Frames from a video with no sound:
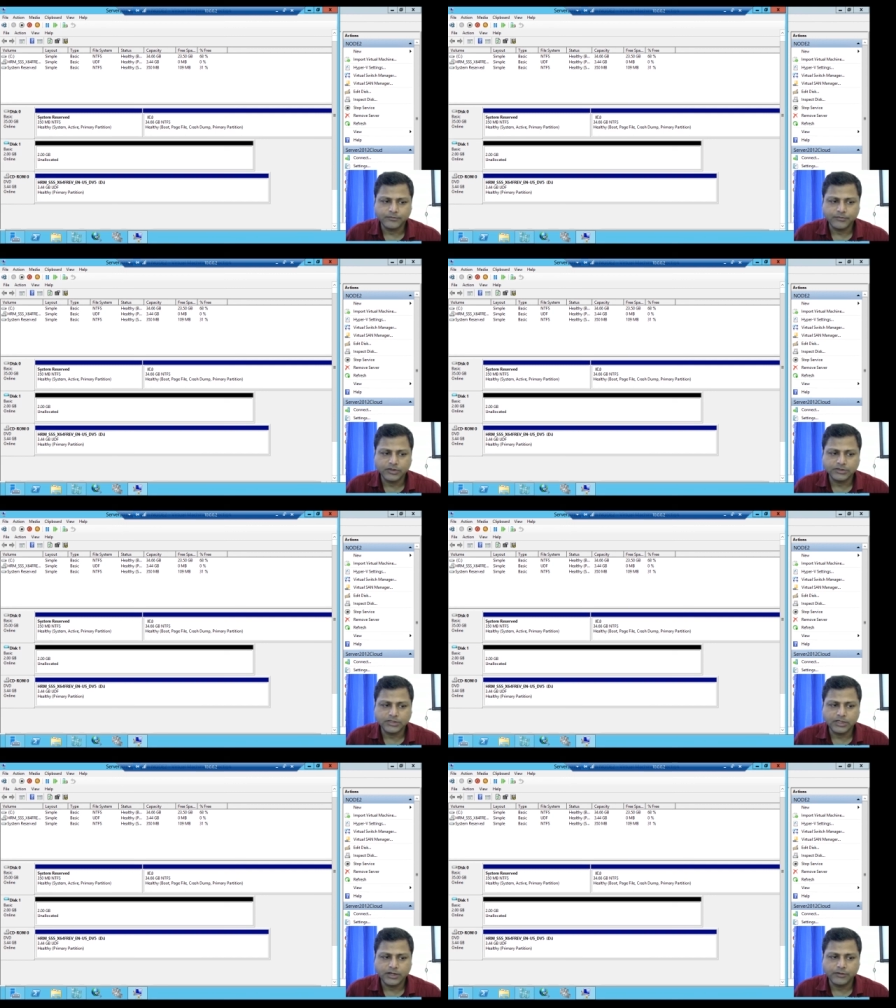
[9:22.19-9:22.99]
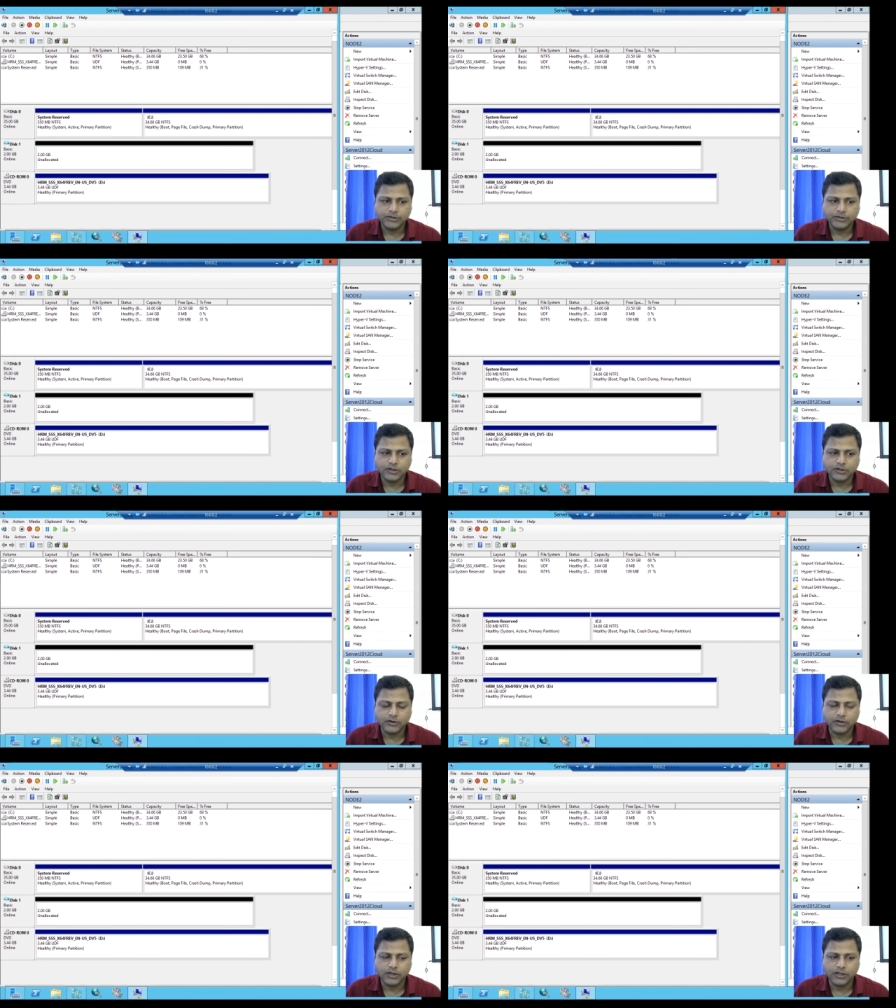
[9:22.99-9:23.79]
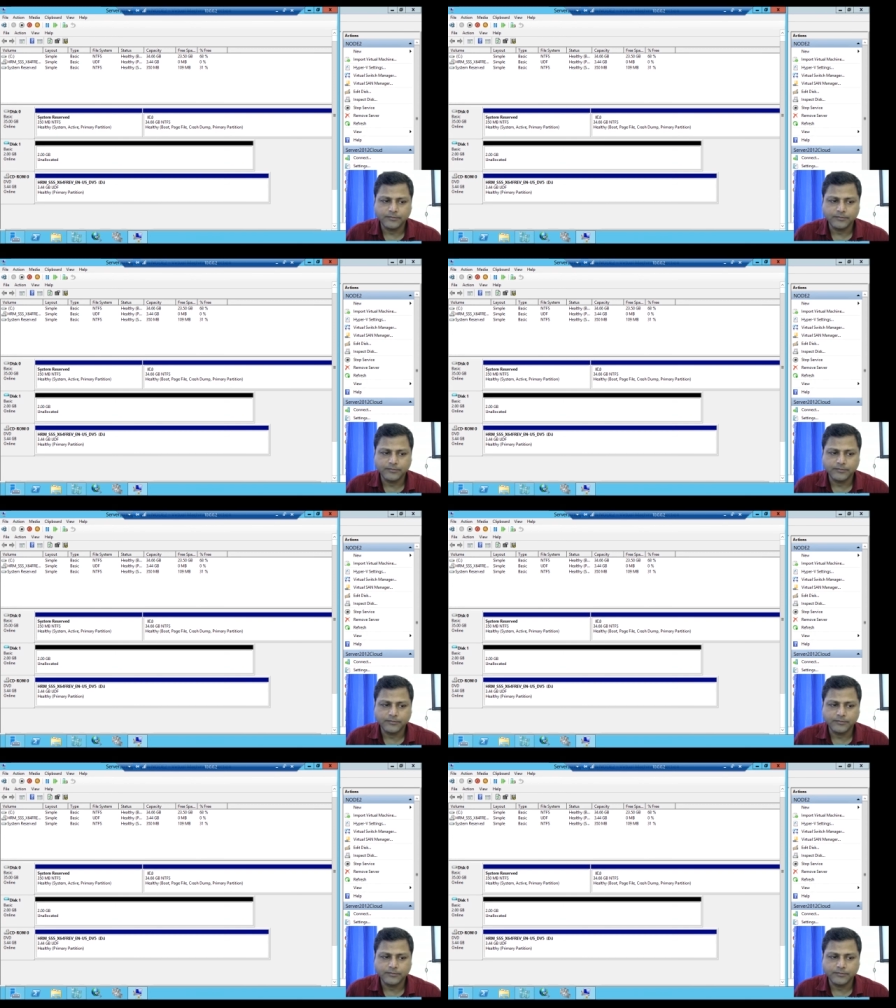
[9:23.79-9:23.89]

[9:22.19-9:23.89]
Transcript: because earlier it was not online.